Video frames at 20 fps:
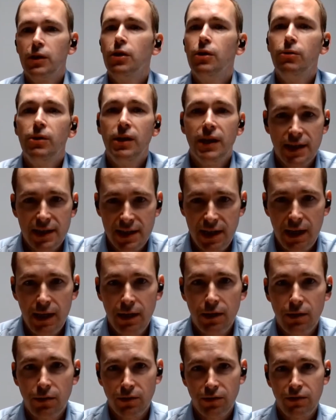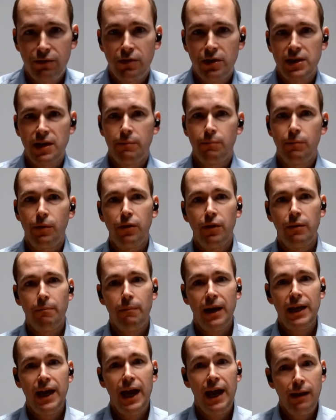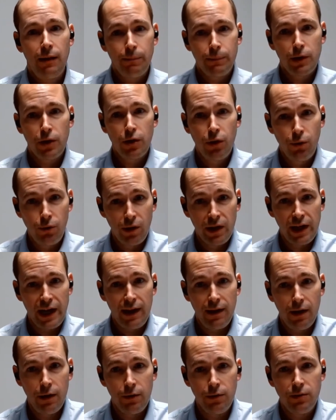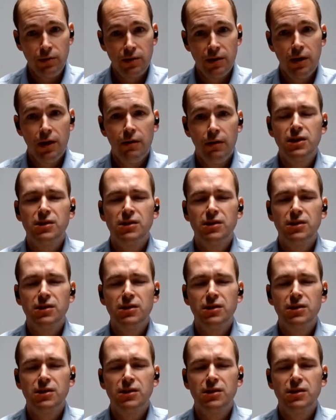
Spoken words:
cooling cycles, for example, that might help cool that load.